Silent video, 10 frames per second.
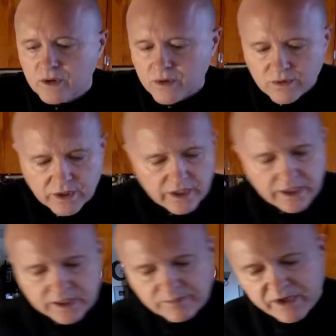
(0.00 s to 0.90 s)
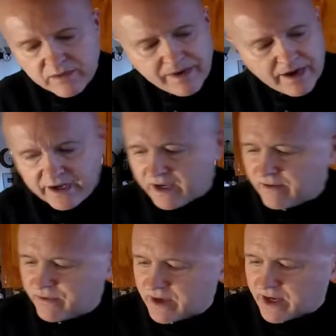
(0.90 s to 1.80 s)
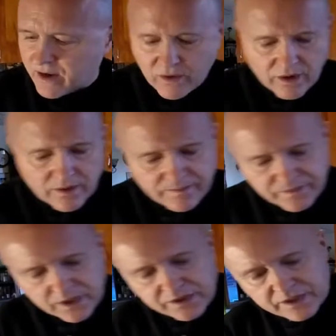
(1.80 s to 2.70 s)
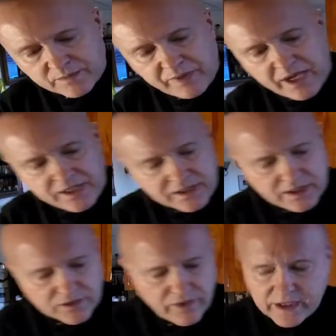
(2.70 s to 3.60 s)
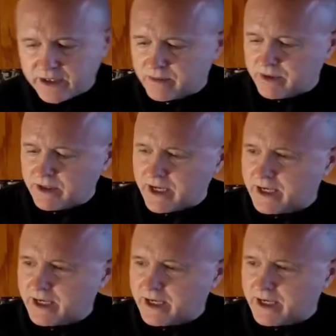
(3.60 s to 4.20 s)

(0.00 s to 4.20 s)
Okay, it's been about a half an hour. This paste is ready to be